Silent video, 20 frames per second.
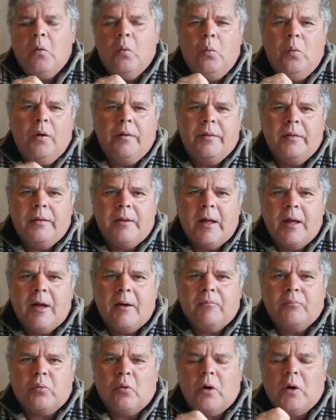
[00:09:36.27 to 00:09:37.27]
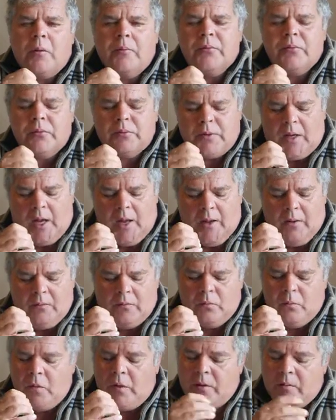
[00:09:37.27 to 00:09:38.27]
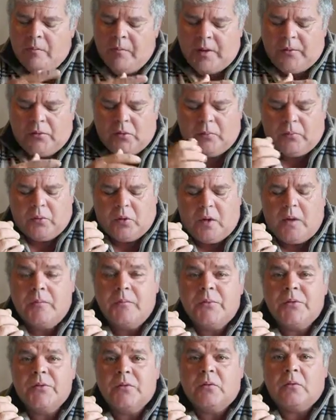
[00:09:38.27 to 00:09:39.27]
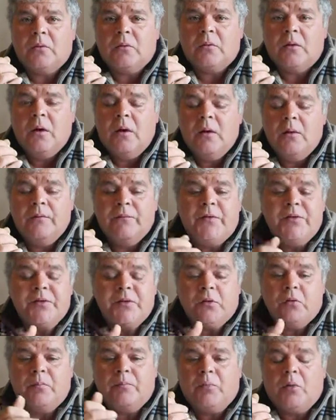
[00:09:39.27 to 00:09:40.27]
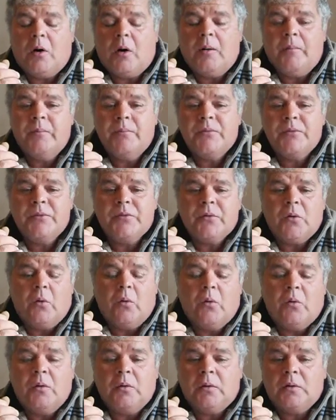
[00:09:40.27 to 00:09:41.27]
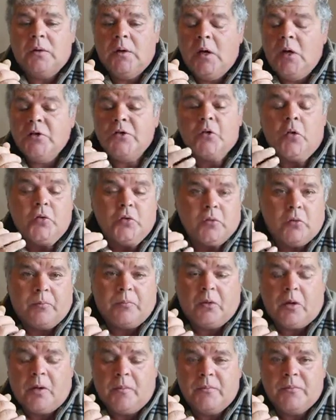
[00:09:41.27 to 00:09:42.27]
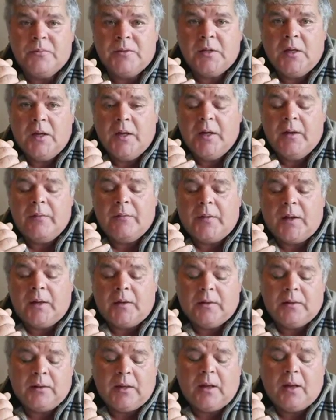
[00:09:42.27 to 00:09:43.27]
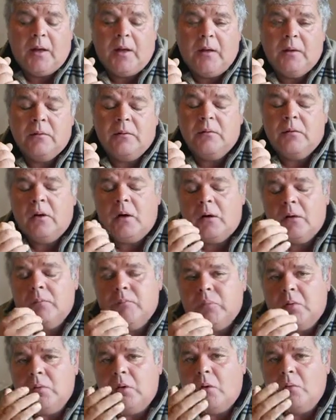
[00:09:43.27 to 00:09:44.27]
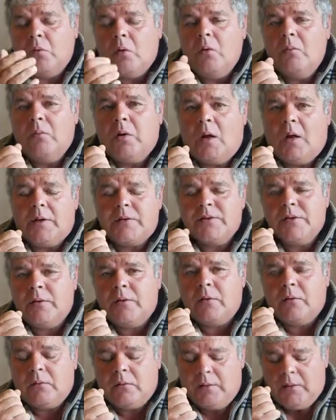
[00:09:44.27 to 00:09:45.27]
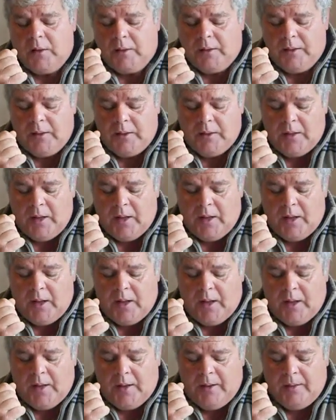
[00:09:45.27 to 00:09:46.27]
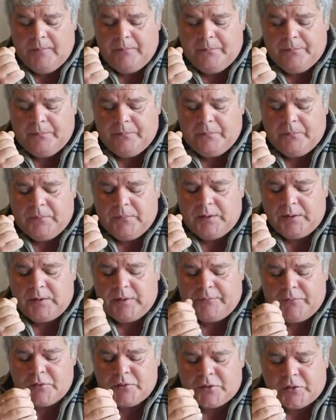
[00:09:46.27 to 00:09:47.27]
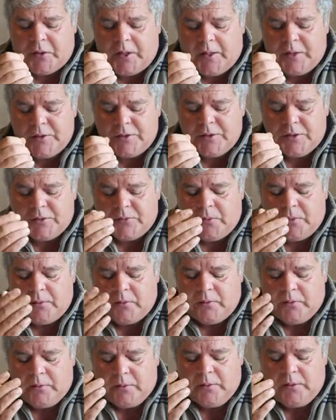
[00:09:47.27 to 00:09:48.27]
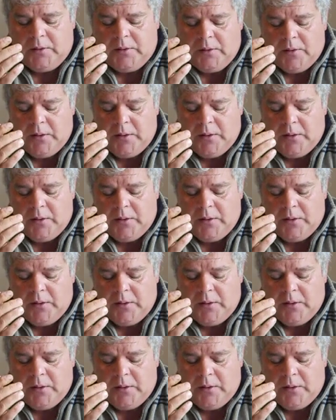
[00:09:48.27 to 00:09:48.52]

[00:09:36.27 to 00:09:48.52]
whether they have problems, whether mental problems or physical problems or social problems that are roadblocks to their learning. The different strategies we learned